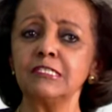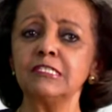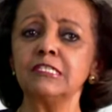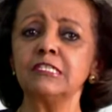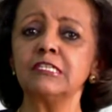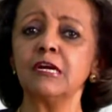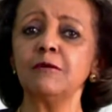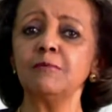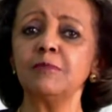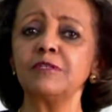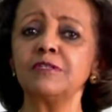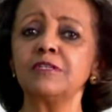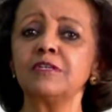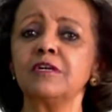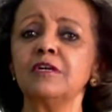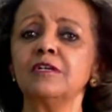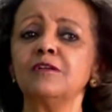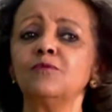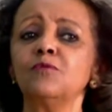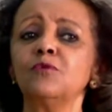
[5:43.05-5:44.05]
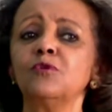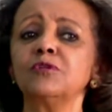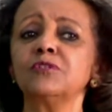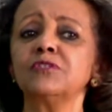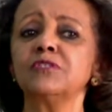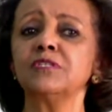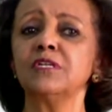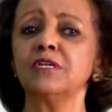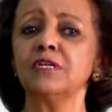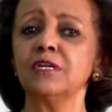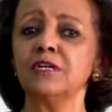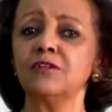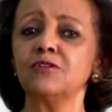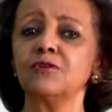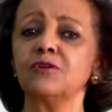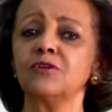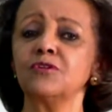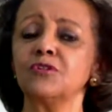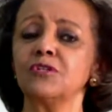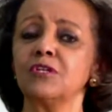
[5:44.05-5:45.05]
dramatically worsening
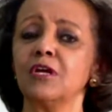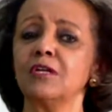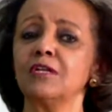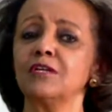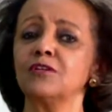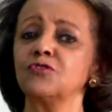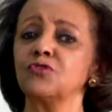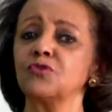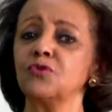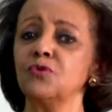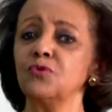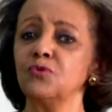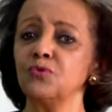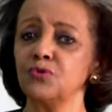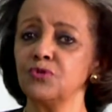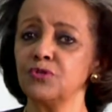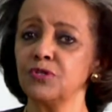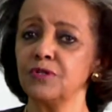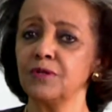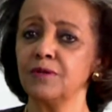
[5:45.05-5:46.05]
educational exclusion.